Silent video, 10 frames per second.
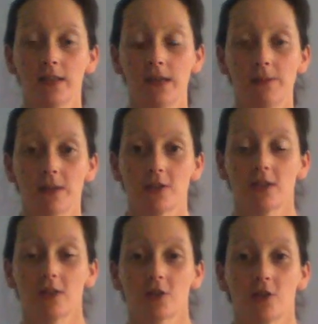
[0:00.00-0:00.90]
Imagine
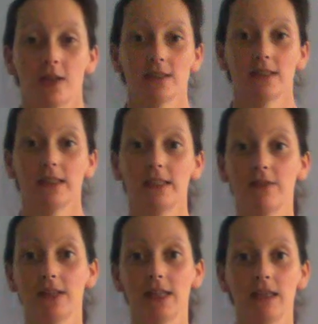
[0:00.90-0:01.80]
that you're trying to leave
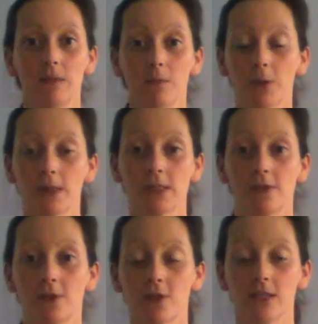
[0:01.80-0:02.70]
an imprint of
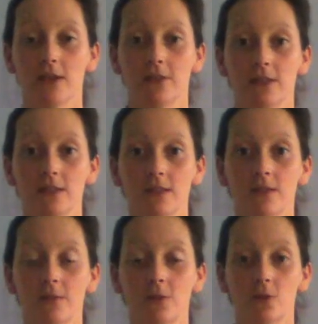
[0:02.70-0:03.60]
yourself into the
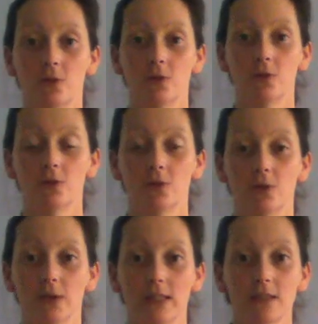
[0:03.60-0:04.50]
floor
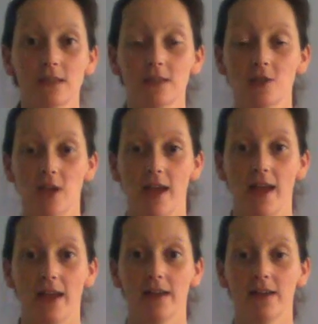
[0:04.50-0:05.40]
or into the chair.